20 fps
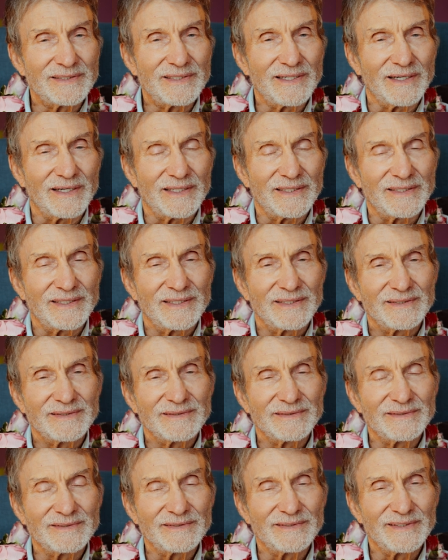done.
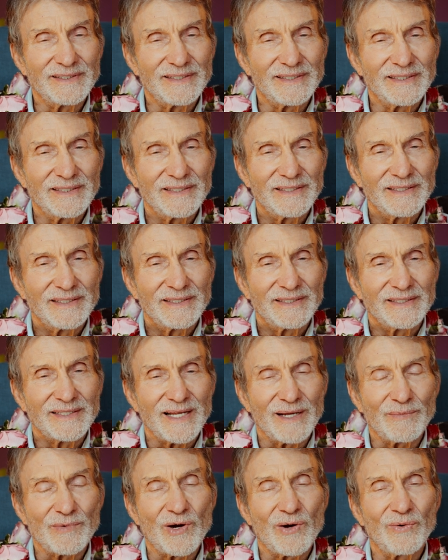Mhm.
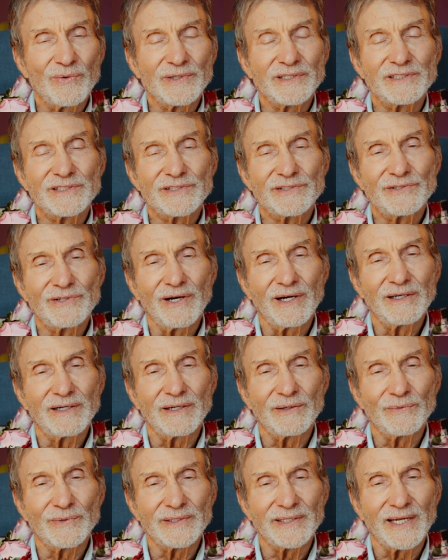I'm always
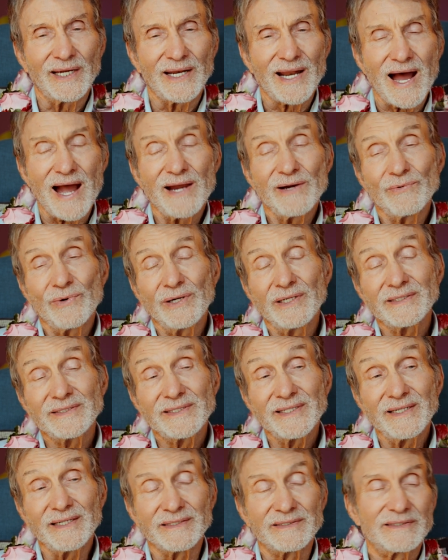struggling with that. I want
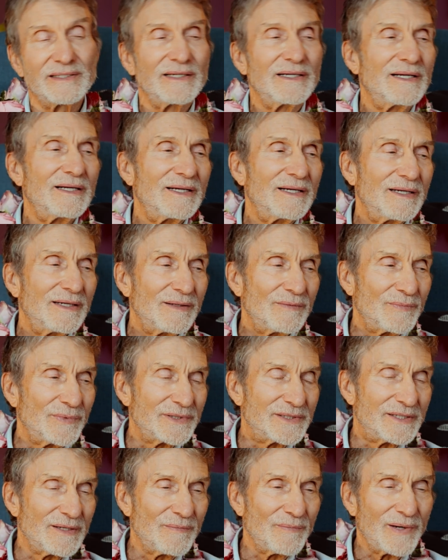this,
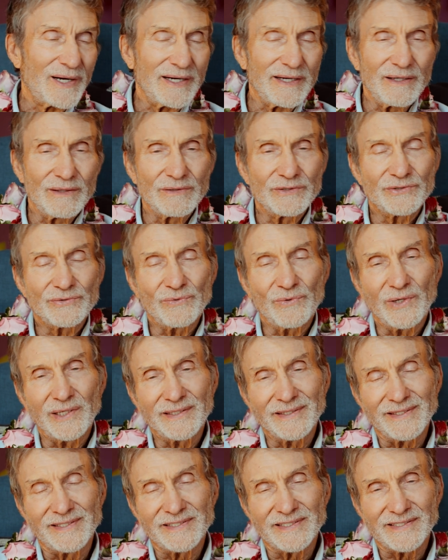but somebody else
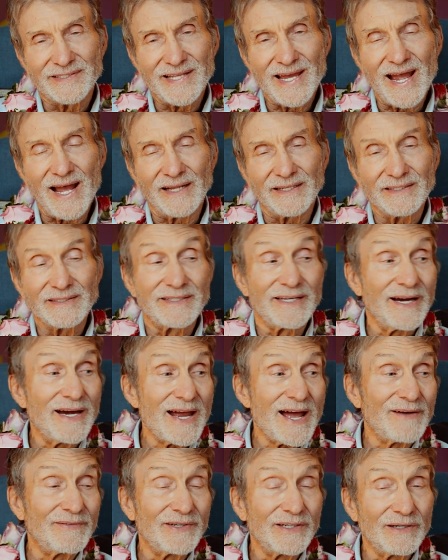wants that. They
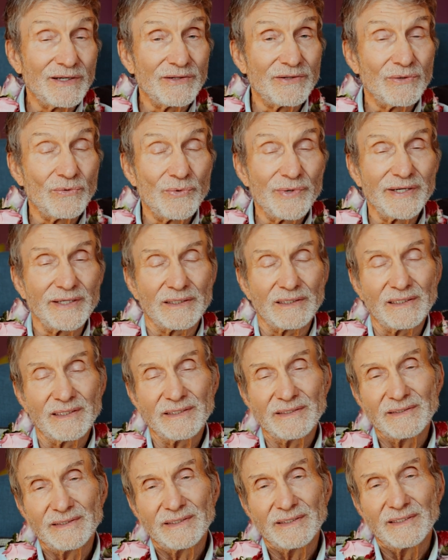have another will,
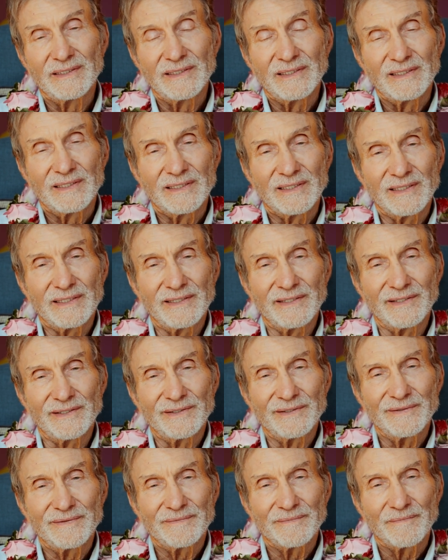you
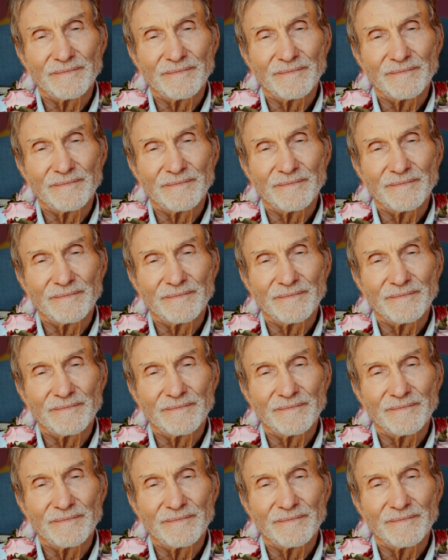know.